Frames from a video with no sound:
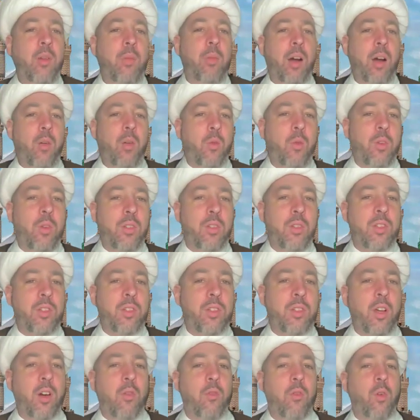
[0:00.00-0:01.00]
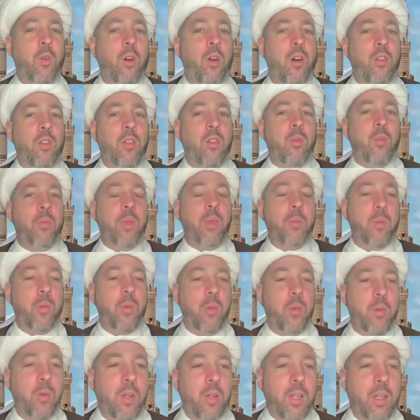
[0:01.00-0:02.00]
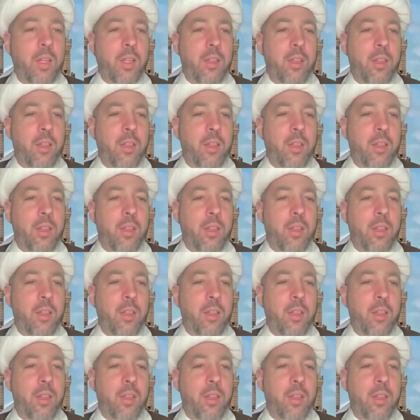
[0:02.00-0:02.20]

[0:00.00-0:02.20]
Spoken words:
about oneself or other people